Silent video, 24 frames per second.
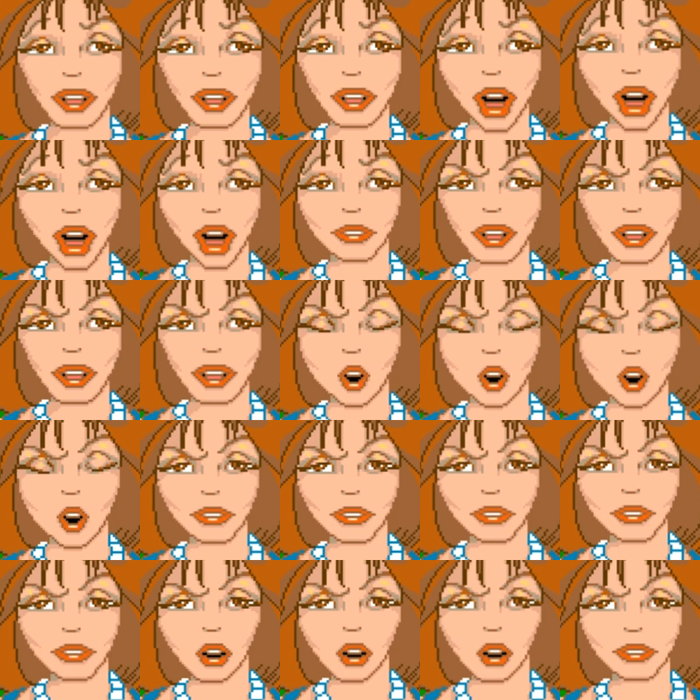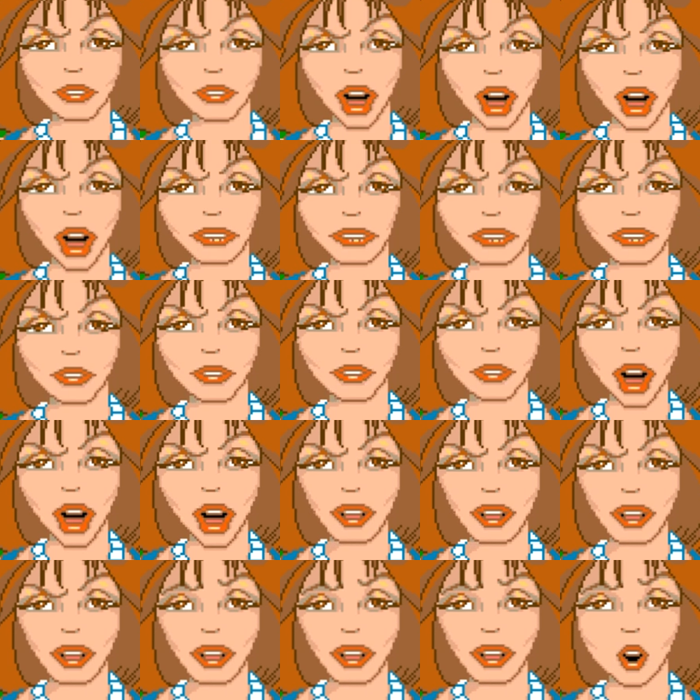thing between you and Cliff is
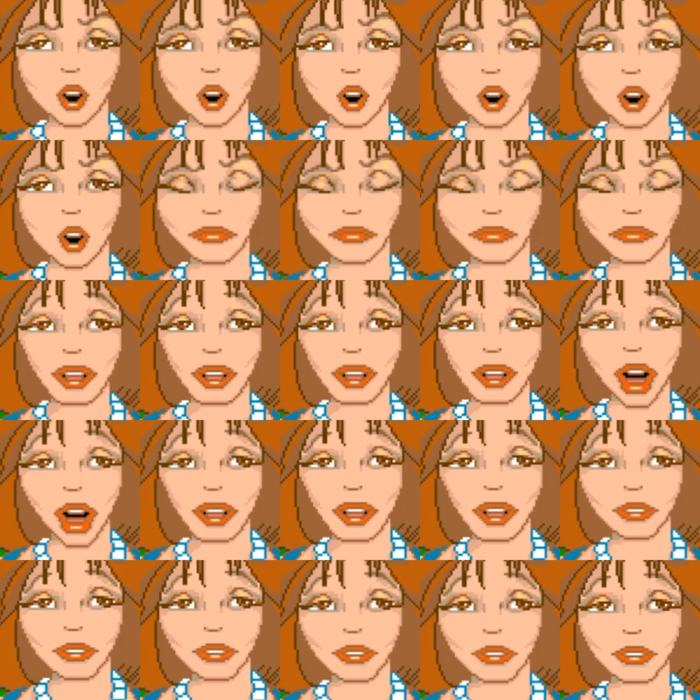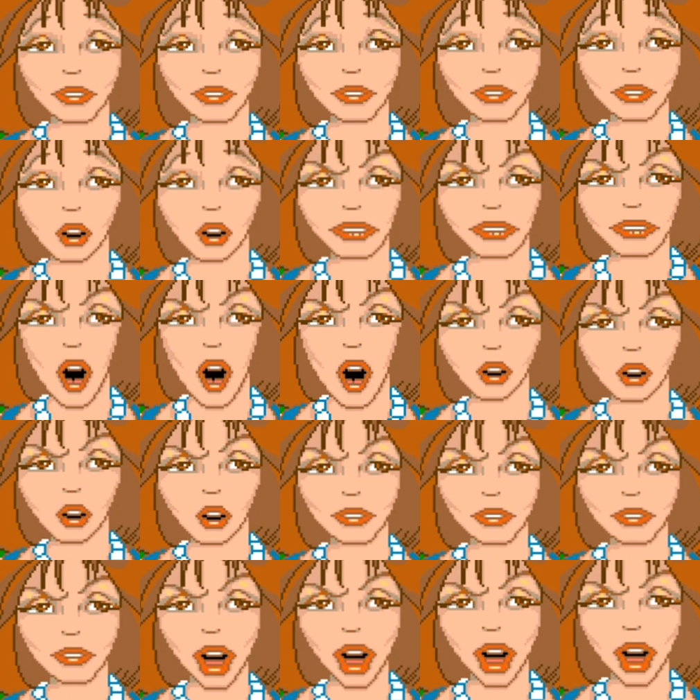getting too serious. Your
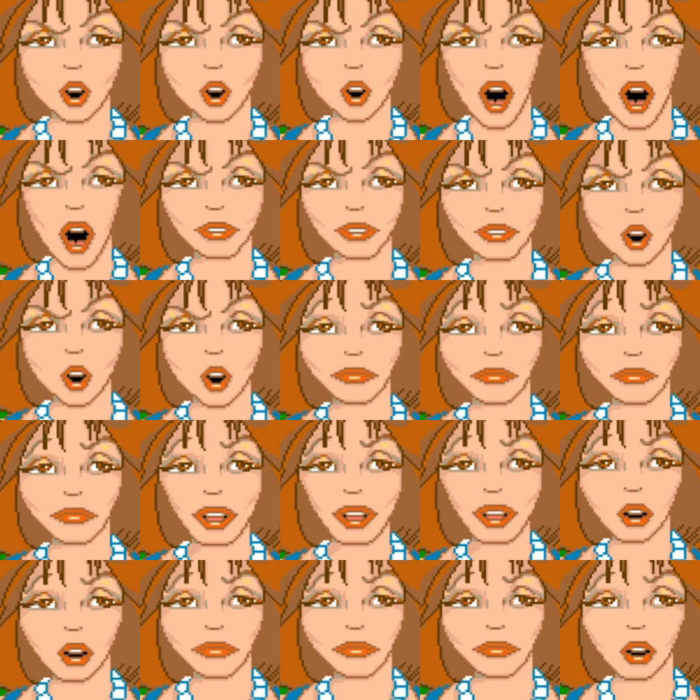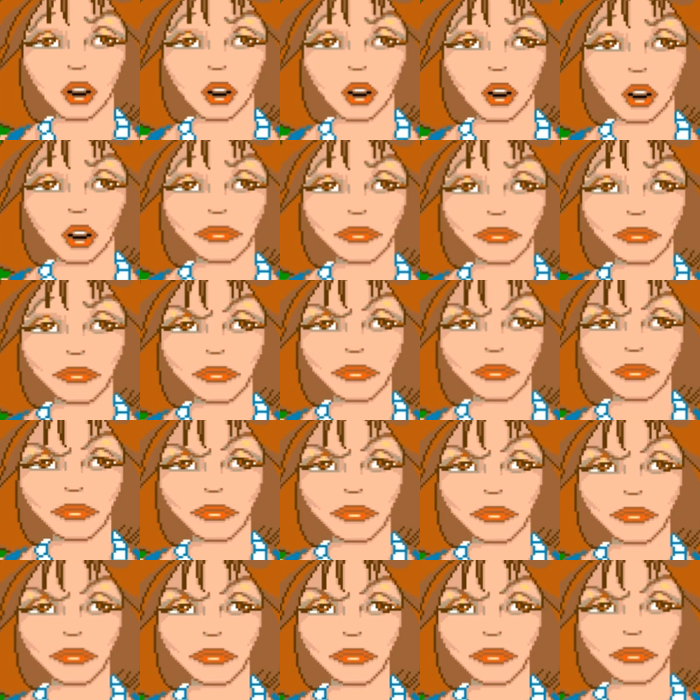father and I want you to date other
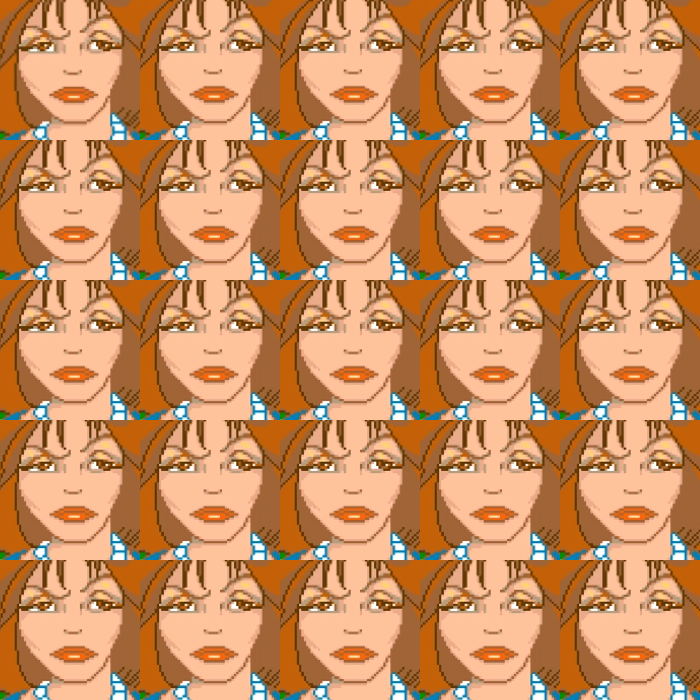boys.